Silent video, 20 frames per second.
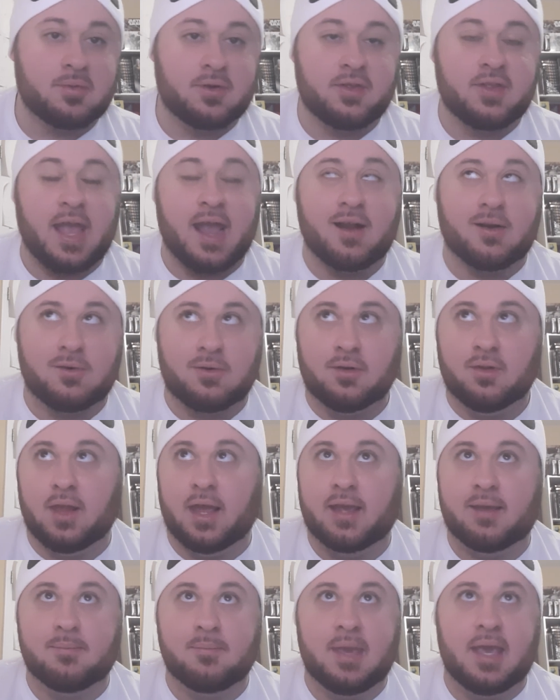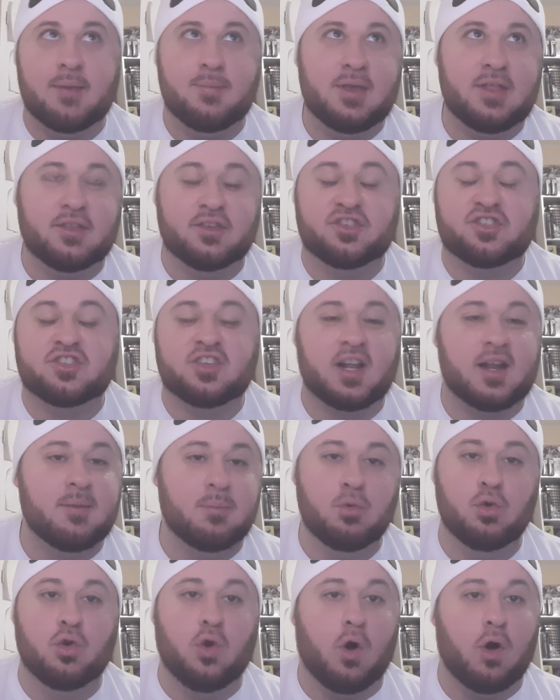That or, like, maybe the Sun and
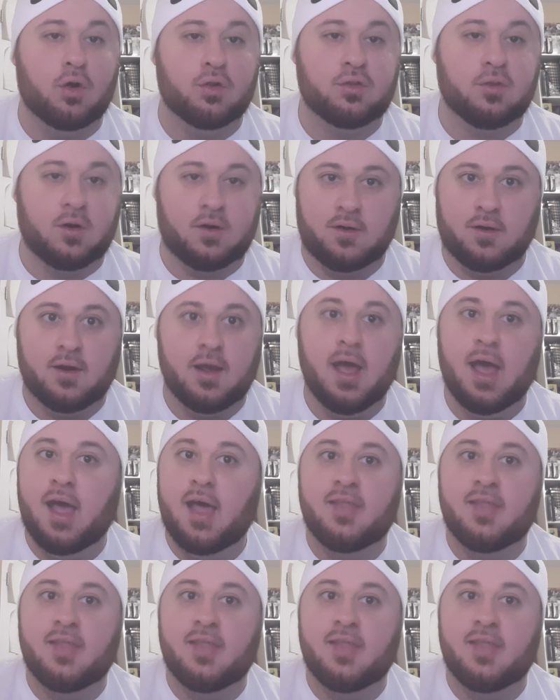Moon Alt-Art.